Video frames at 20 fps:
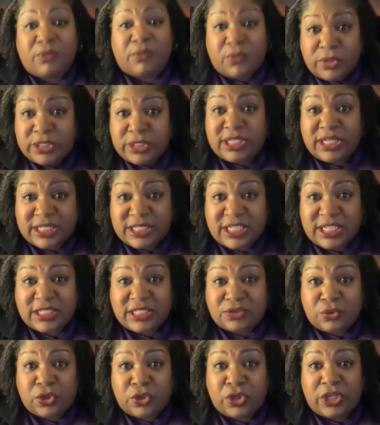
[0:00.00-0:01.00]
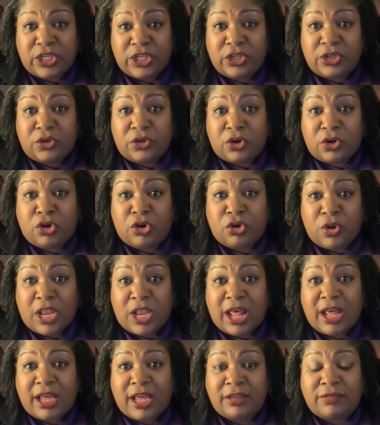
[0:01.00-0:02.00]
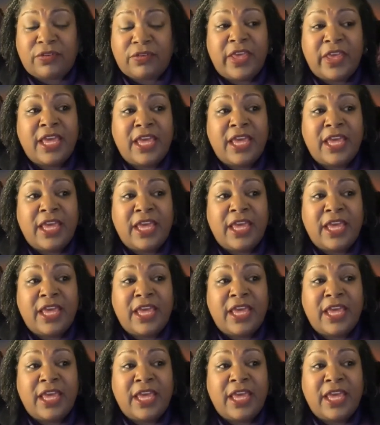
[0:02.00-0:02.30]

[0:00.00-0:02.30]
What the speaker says: was successful in ending their own life.